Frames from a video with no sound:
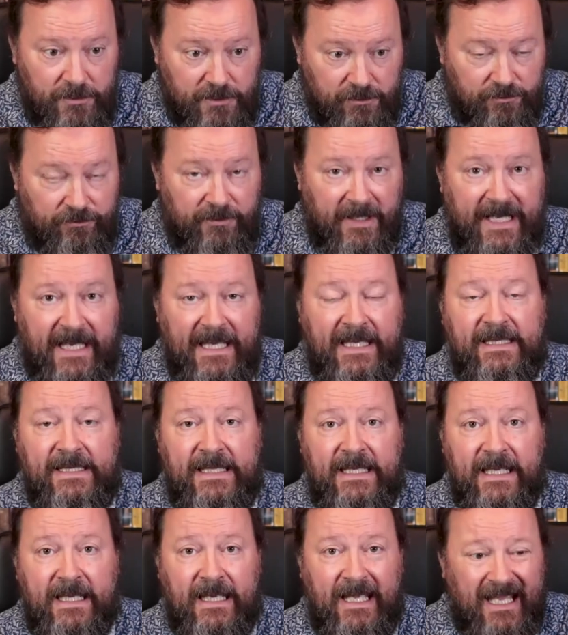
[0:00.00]

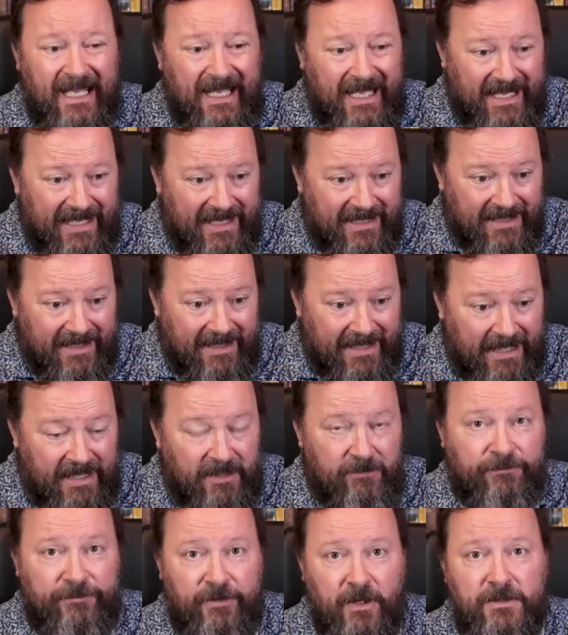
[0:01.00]
creating
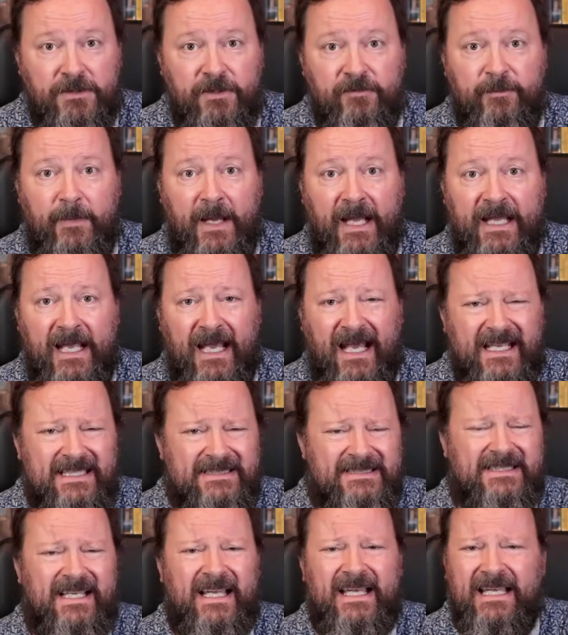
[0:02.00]
in front of my
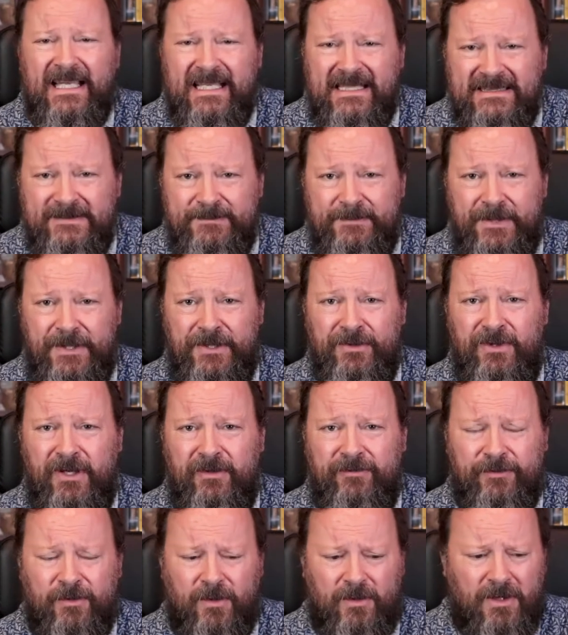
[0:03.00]
eyes is
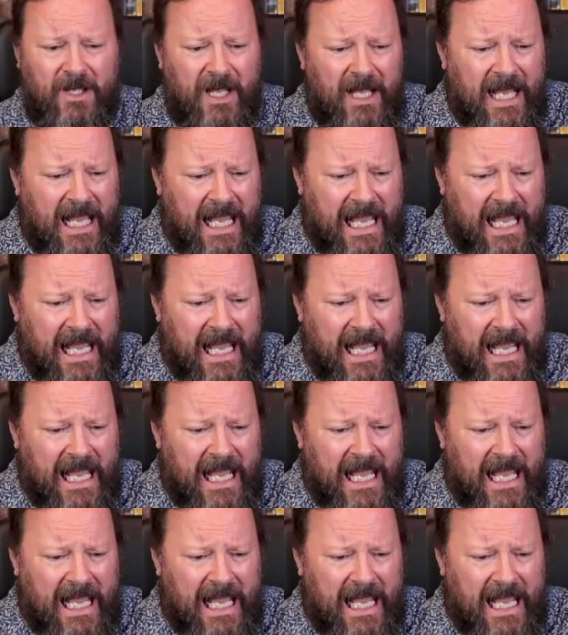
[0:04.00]
beautiful.